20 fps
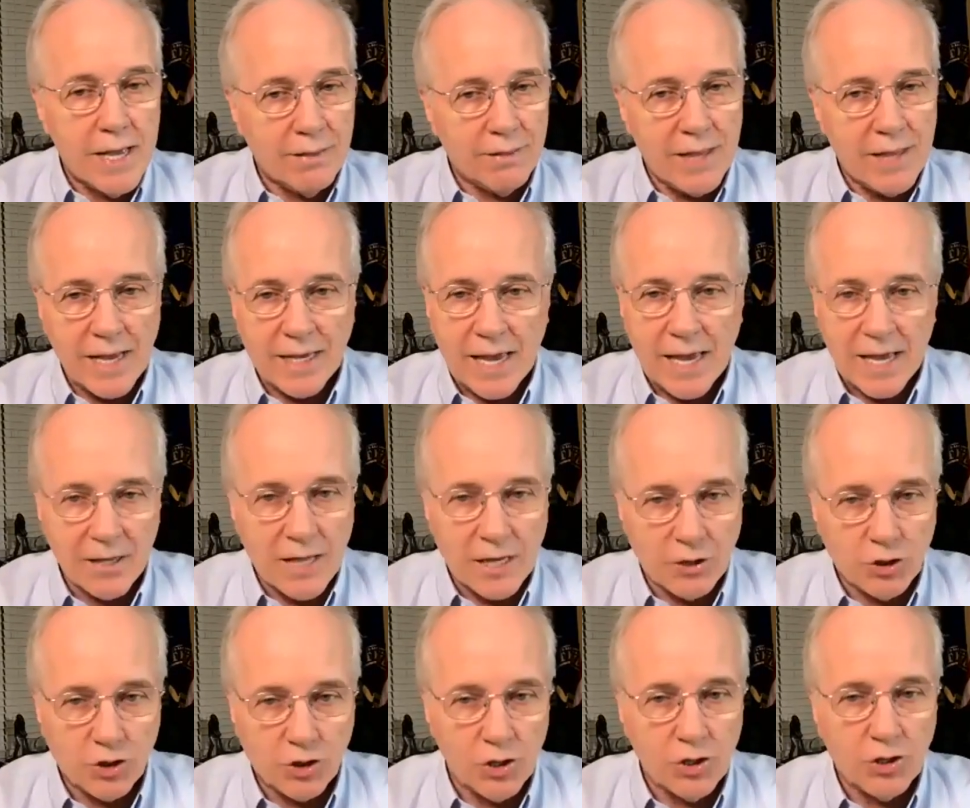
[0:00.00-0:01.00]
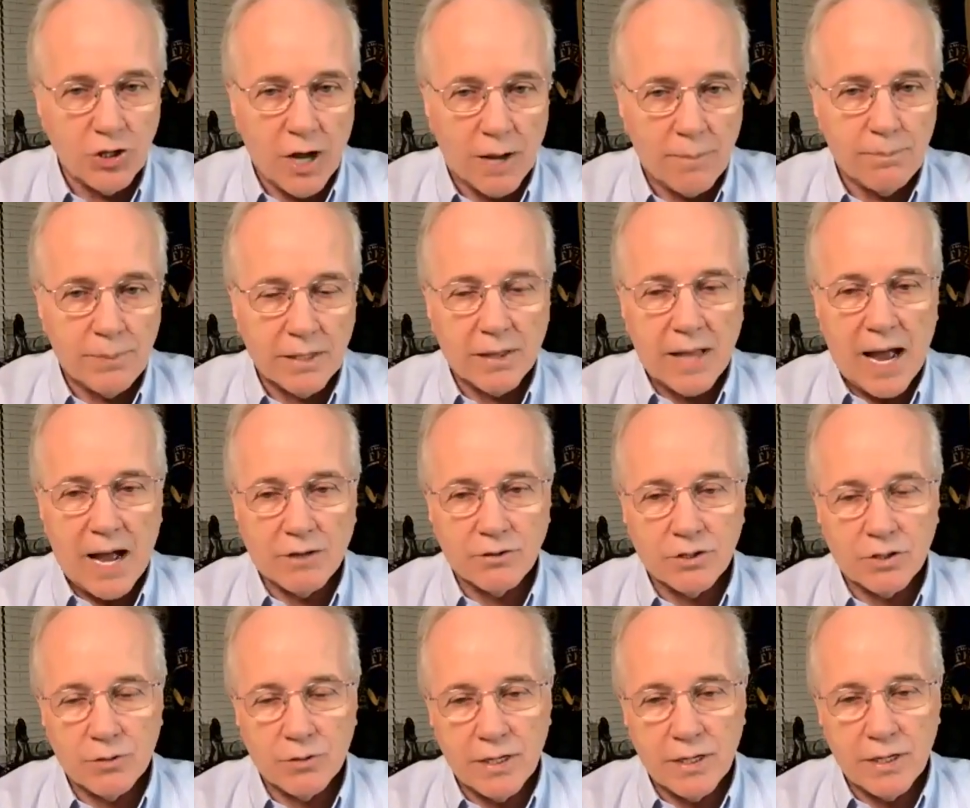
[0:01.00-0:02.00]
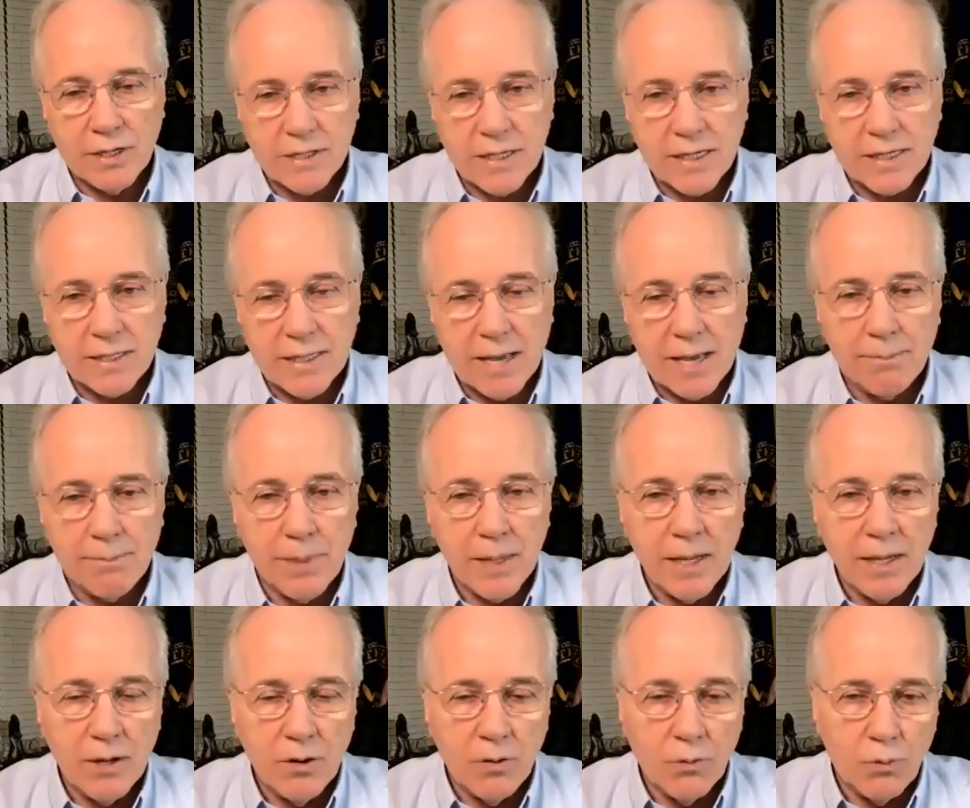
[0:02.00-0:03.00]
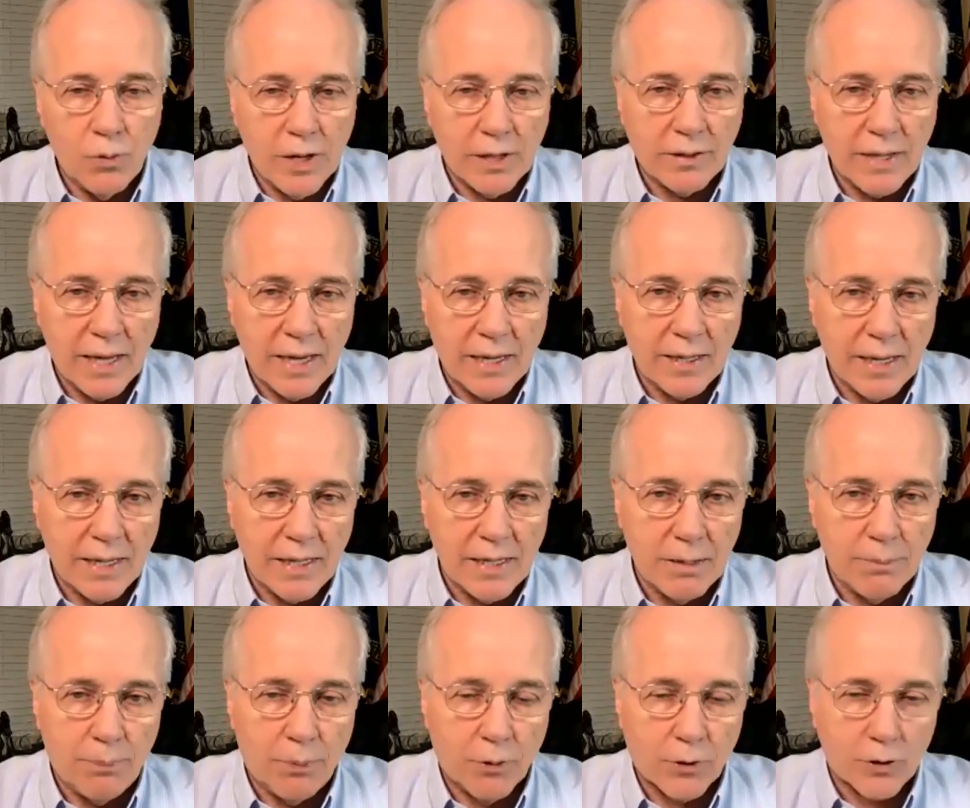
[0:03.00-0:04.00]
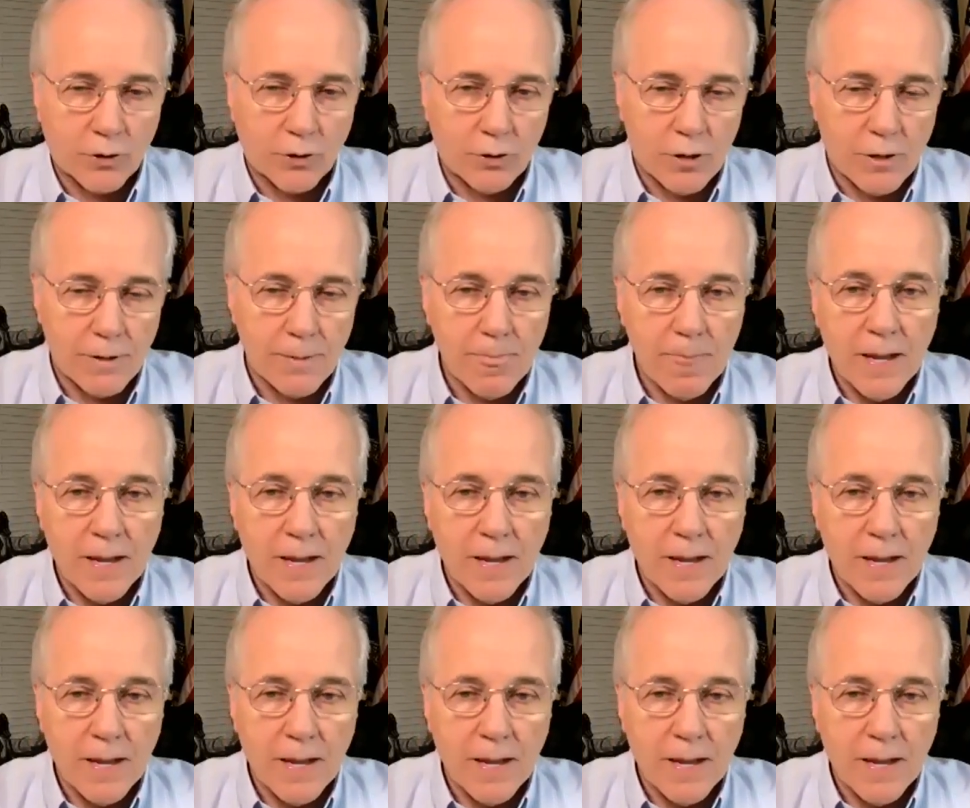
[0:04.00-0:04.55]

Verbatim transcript: they can, they should not be allowed to interdict them with a, an import alert.